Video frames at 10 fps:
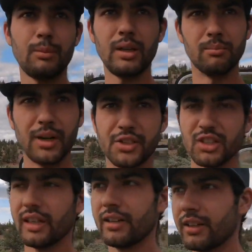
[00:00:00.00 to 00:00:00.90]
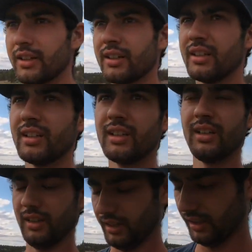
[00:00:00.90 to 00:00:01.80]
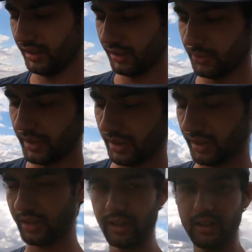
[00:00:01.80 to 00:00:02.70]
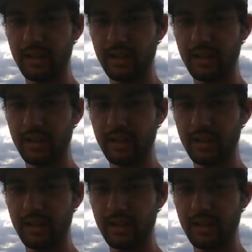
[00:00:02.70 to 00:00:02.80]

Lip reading: bit much later, and we are